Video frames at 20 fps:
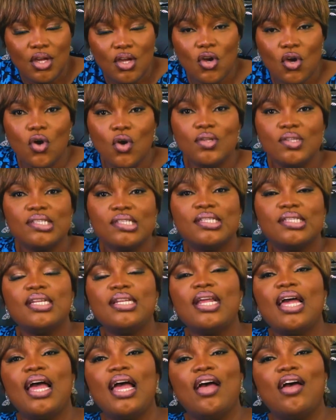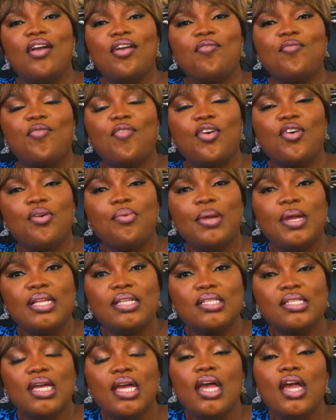consider our
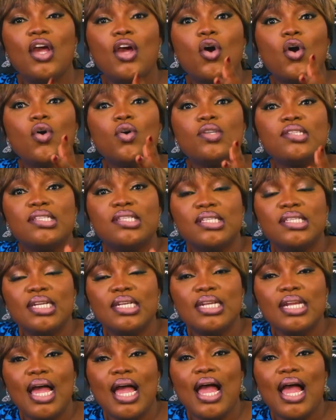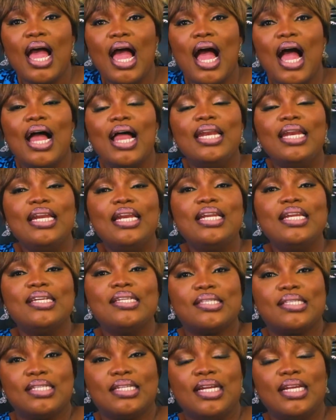environment, consider our
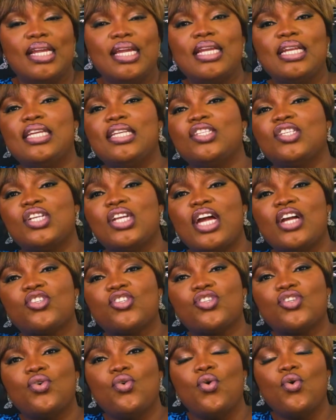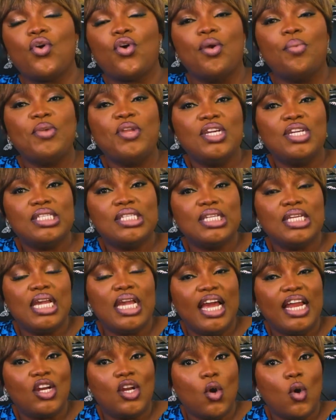listing in international community
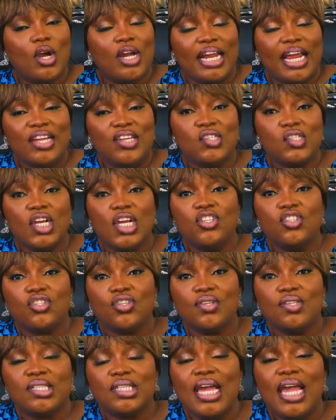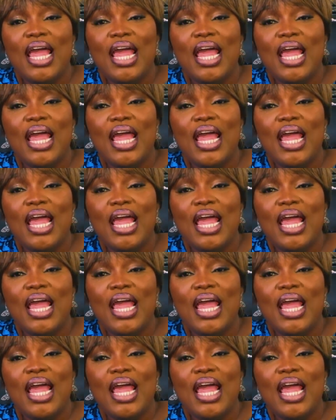and organizations,